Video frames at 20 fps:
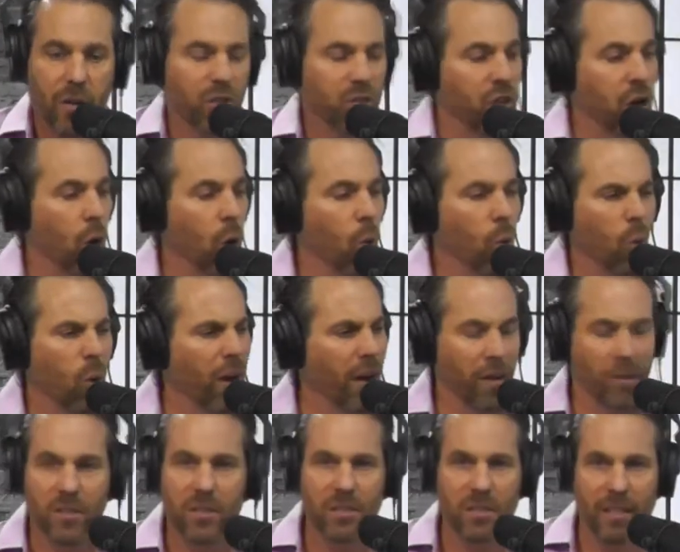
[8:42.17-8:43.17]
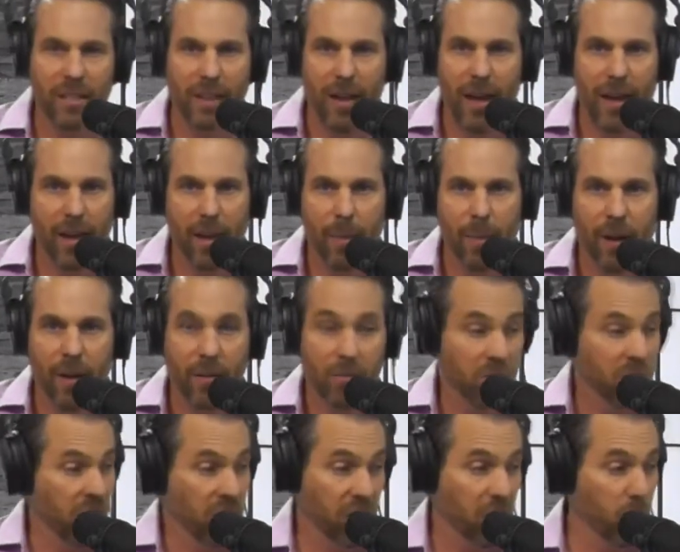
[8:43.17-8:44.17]
So what else is he lying
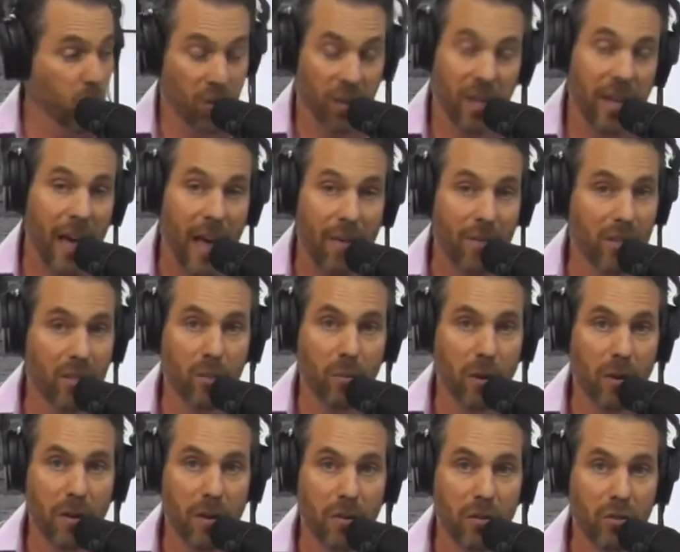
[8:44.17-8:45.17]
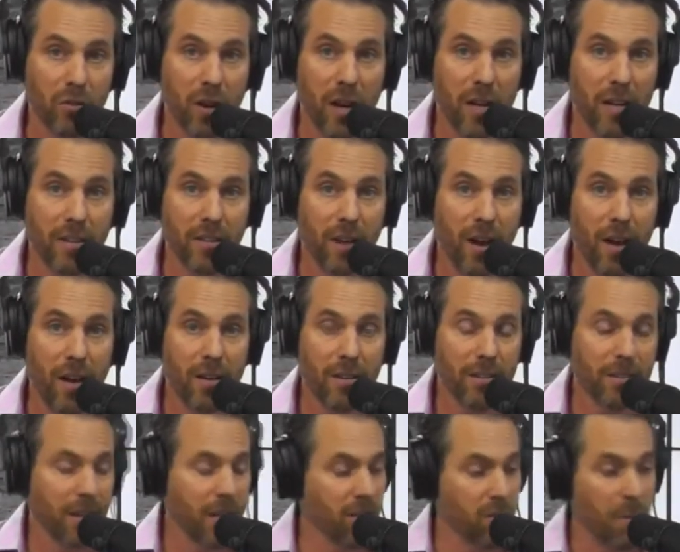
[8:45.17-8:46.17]
about? Does he really have experience training
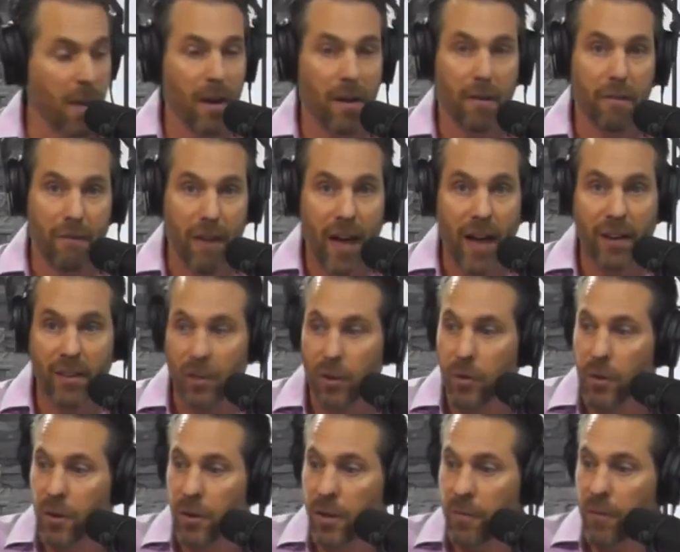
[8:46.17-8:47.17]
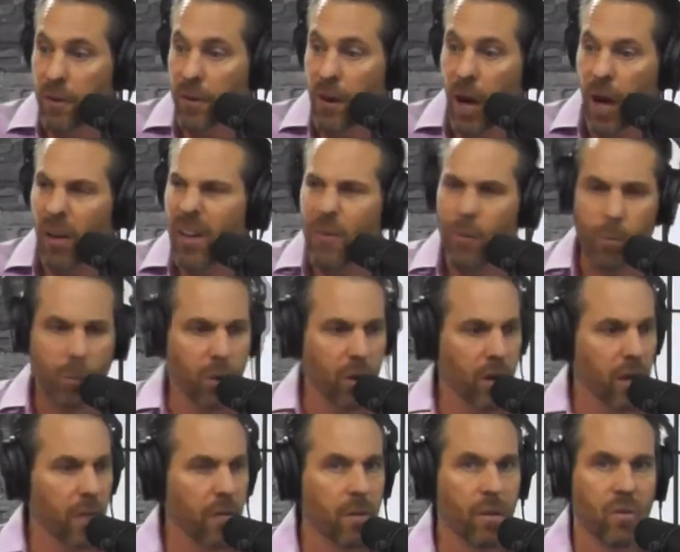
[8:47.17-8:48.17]
dogs? As a matter of fact, I'll even
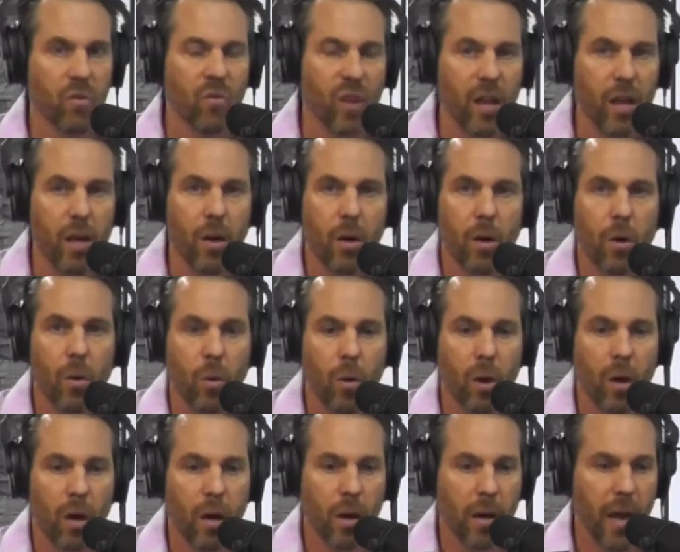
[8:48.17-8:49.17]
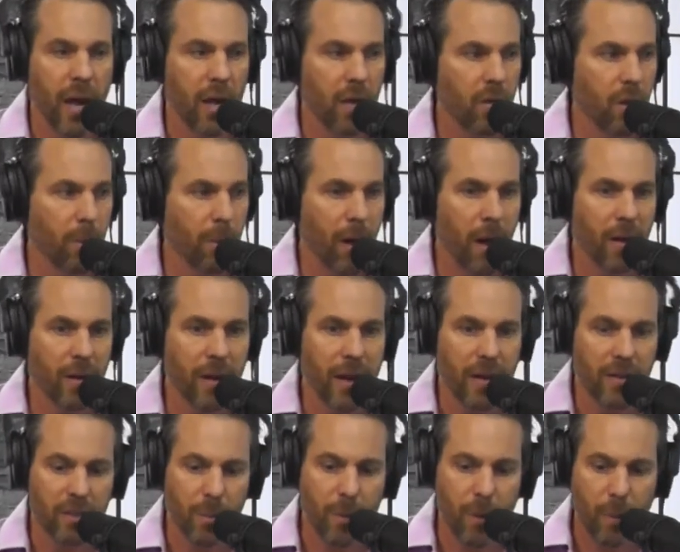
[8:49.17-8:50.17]
put in this video and in the
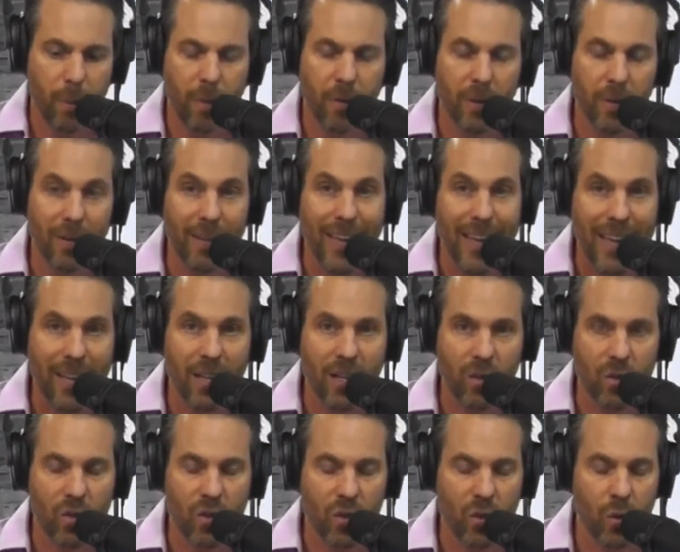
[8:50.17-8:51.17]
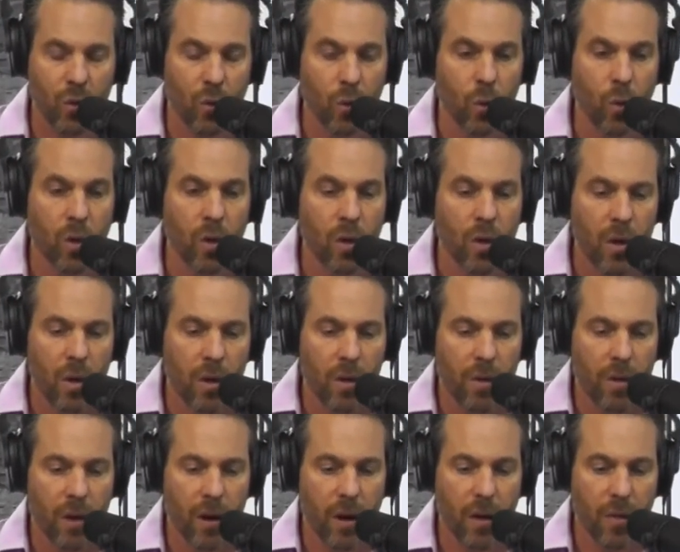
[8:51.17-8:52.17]
podcast, I'm going to put a link to
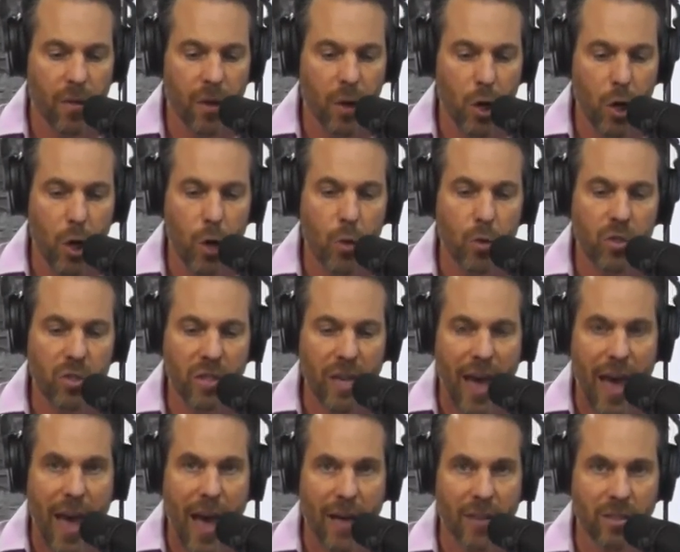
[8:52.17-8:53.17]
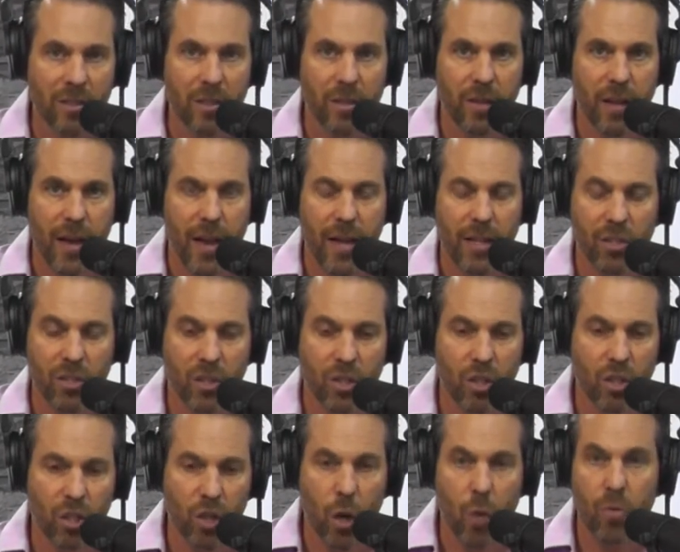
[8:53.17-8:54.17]
the newscast that actually
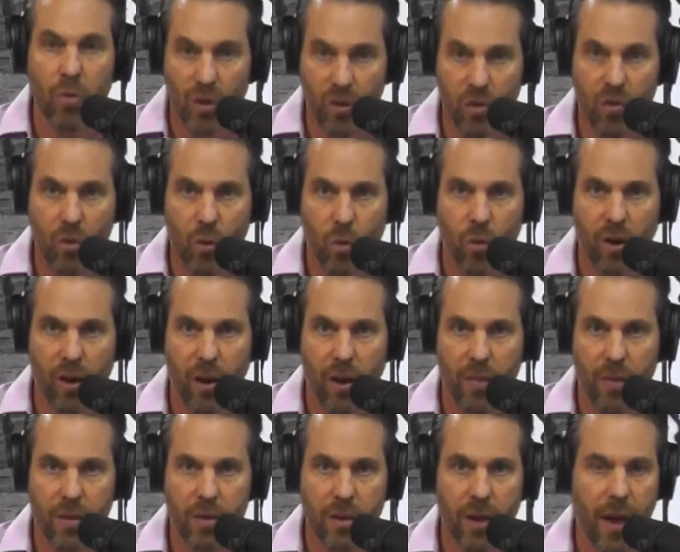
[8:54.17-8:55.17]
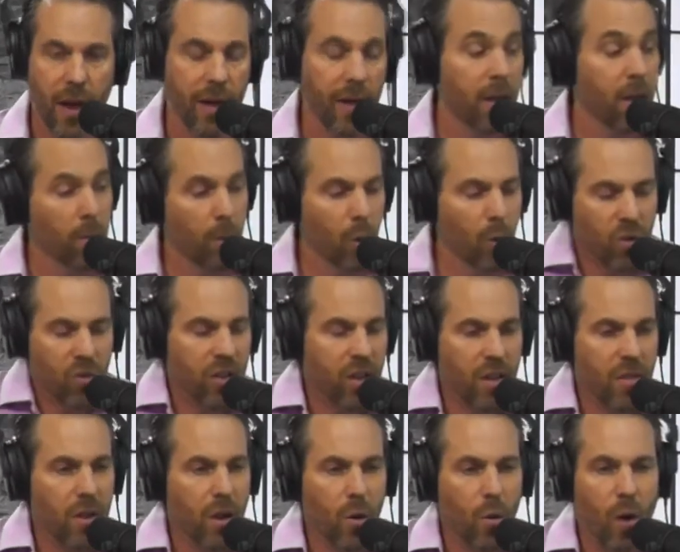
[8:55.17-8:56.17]
showed this story on this guy. But we're
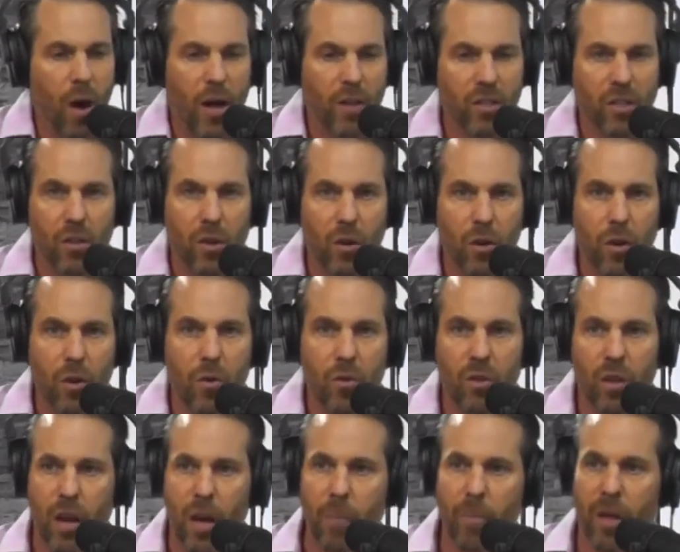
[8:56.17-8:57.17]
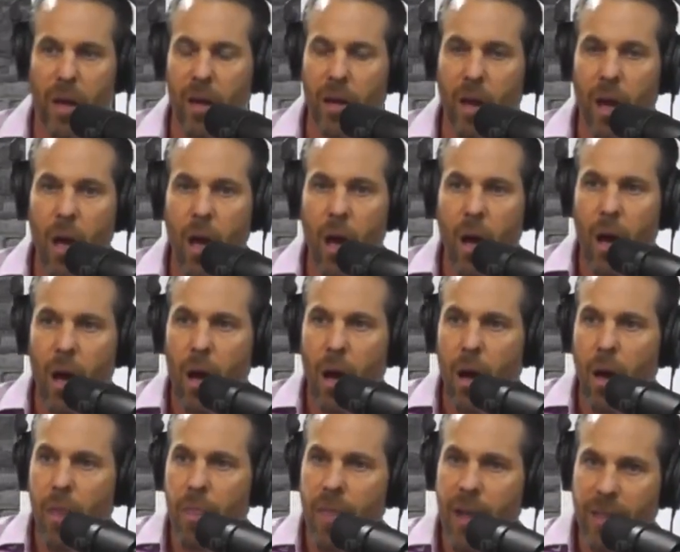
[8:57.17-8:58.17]
sitting there watching the news, and I'm like,
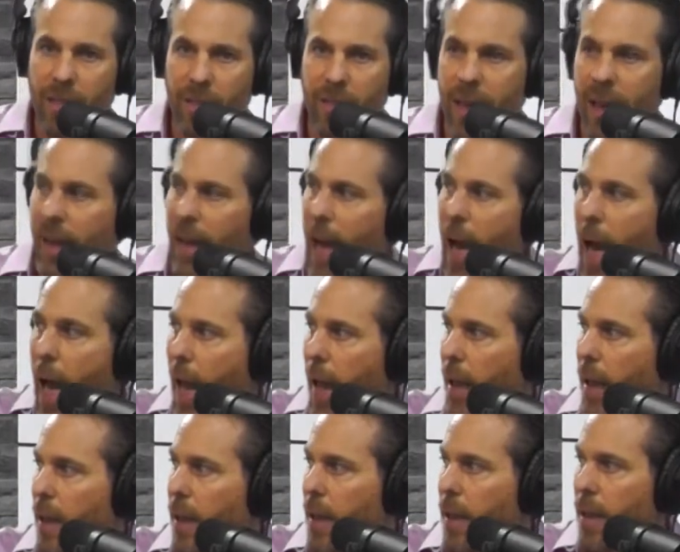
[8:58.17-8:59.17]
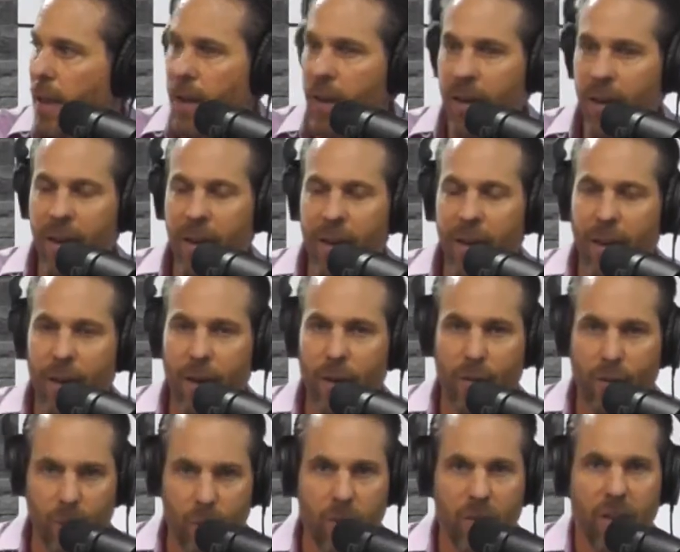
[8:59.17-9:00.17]
that's that guy.
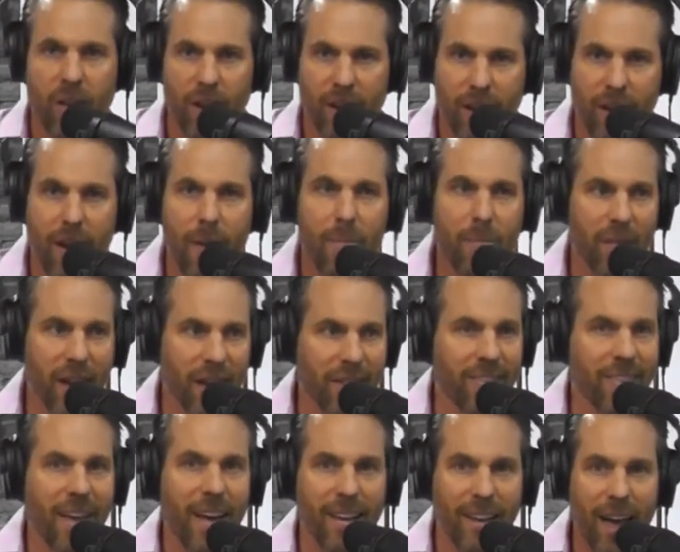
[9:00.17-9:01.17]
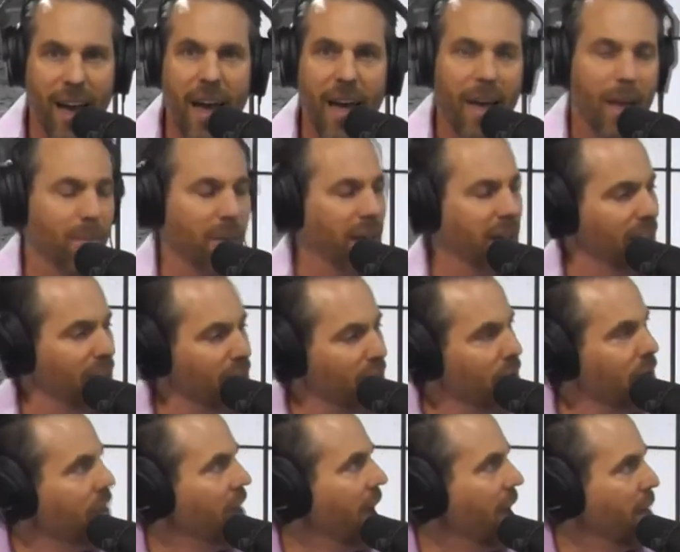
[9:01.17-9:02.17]
Christy was like, yep, that's that guy. I'm like,
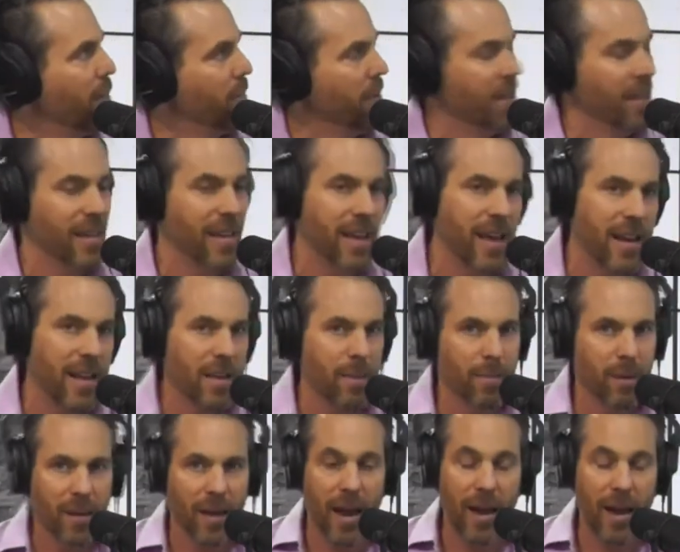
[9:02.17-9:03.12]
you got to be kidding me.